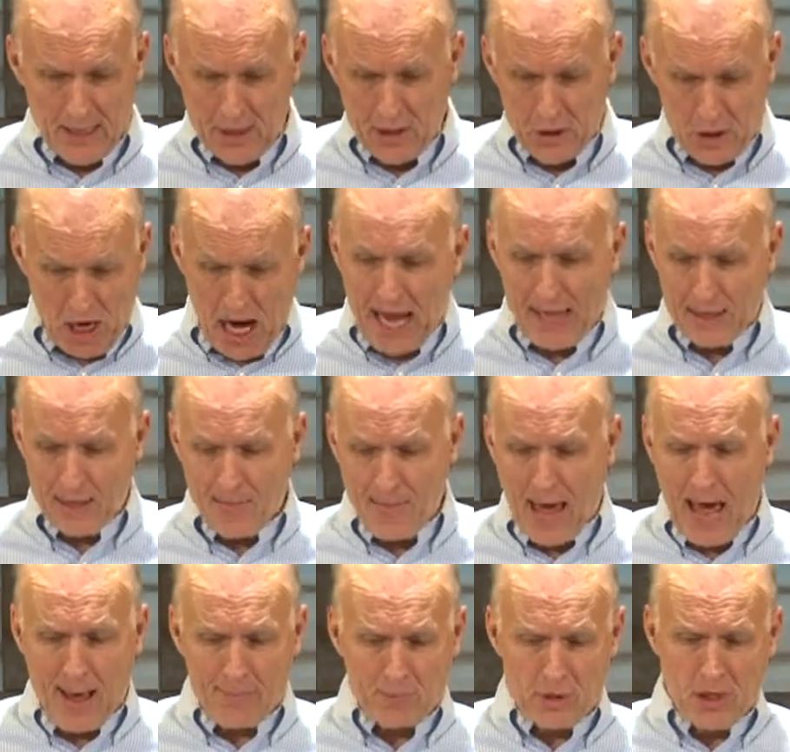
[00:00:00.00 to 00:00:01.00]
John the
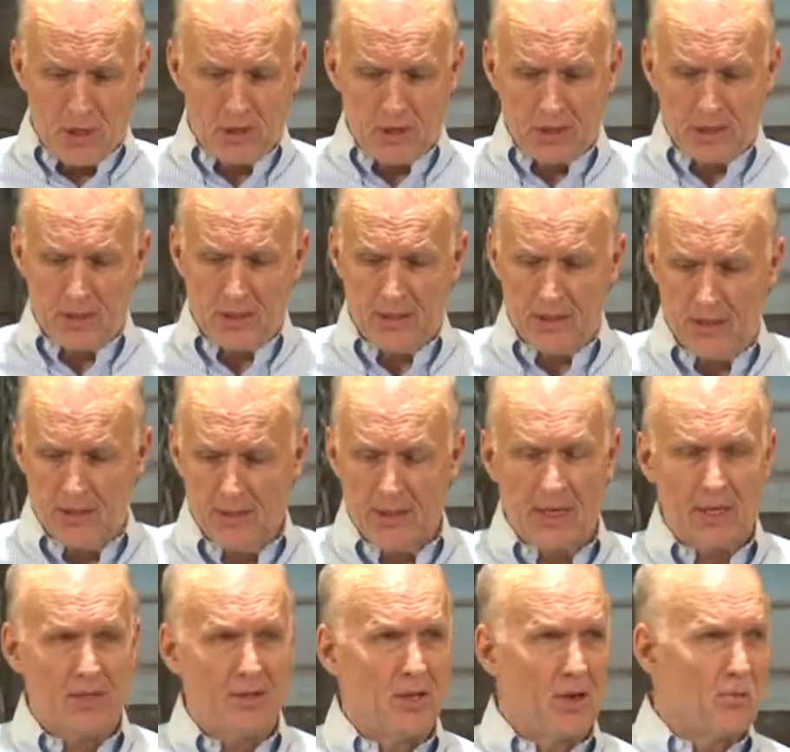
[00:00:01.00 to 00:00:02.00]
Baptist.
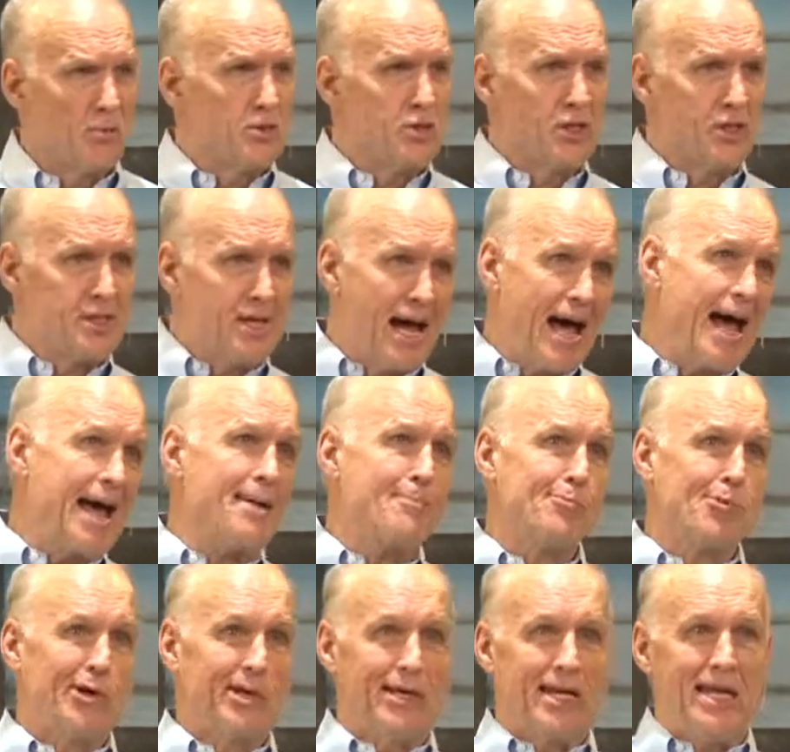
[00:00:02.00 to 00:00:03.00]
There was a time
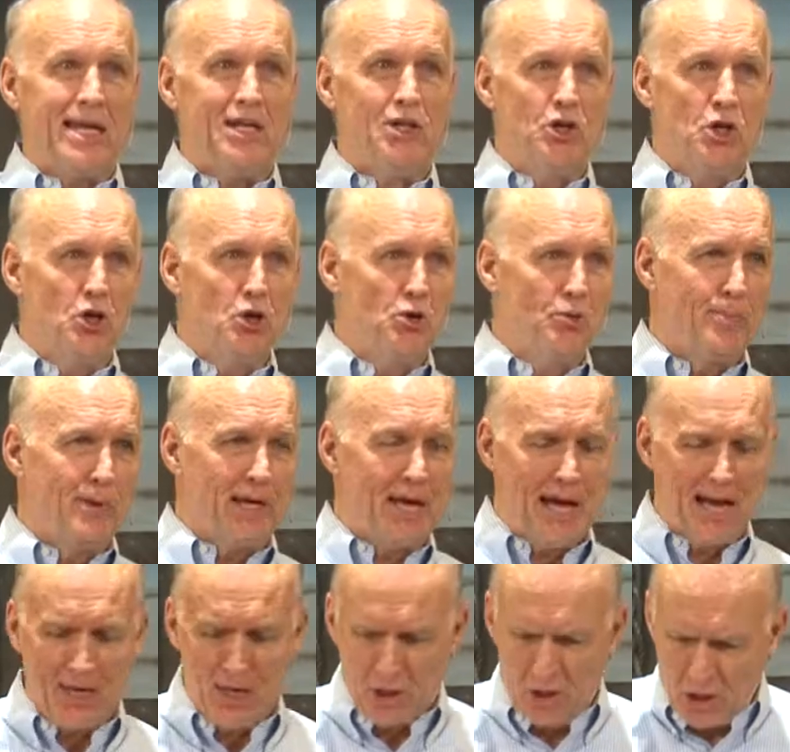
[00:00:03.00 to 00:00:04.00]
when he knew
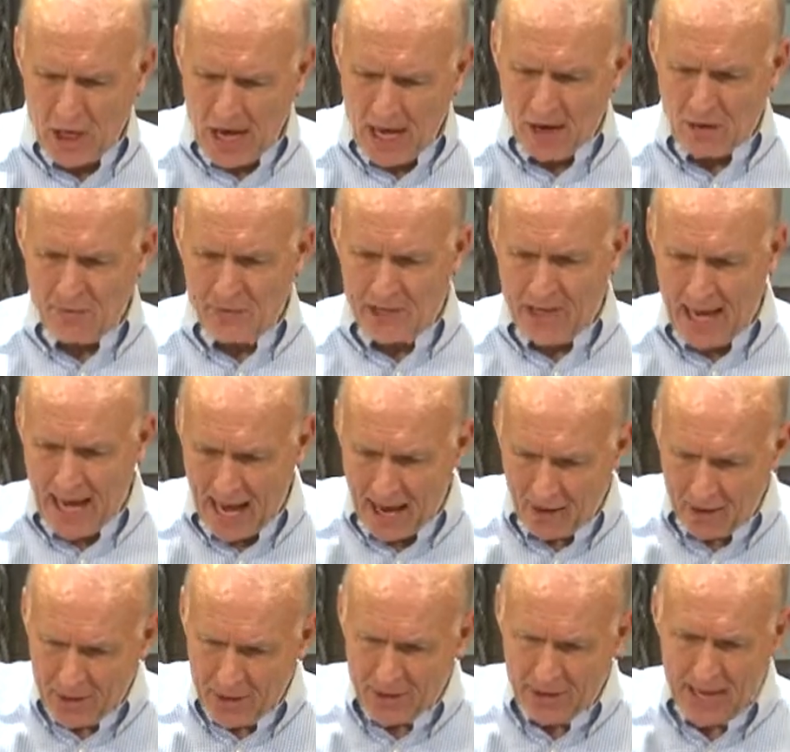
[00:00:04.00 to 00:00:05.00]
beyond a shadow of a
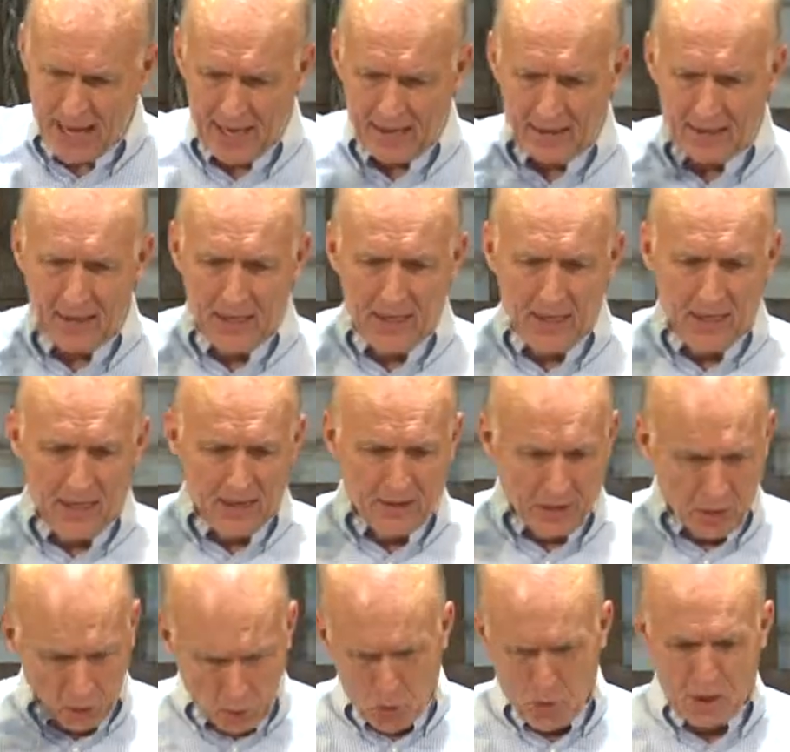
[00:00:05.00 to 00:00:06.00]
doubt that
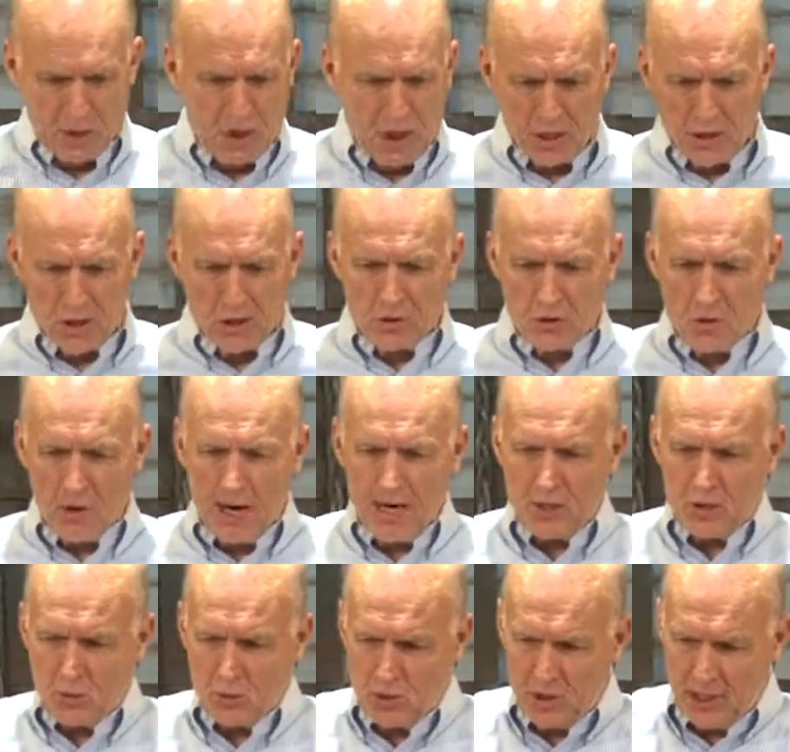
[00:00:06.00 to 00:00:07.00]
the Lord Jesus
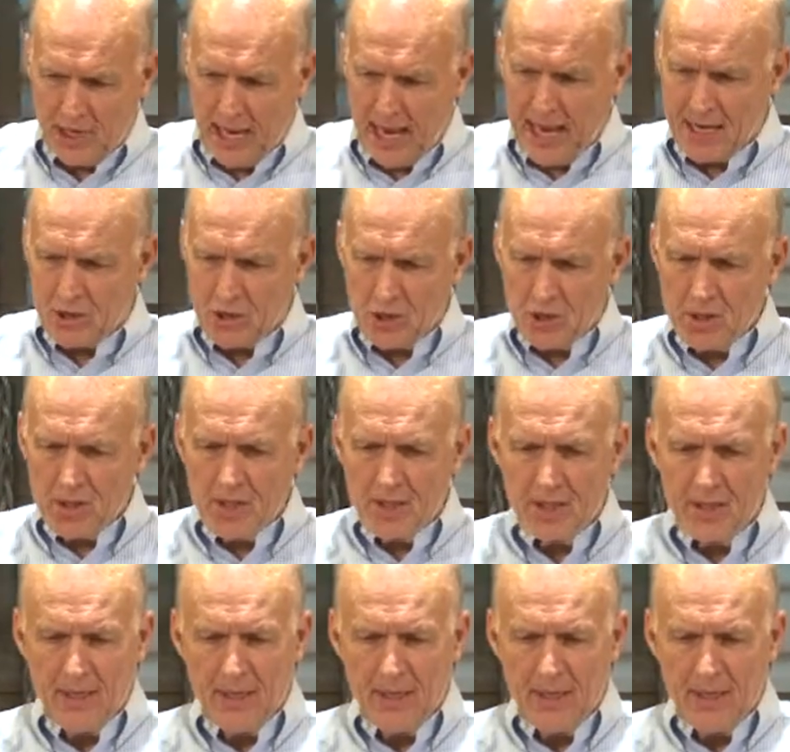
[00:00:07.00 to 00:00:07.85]
Christ was the answer.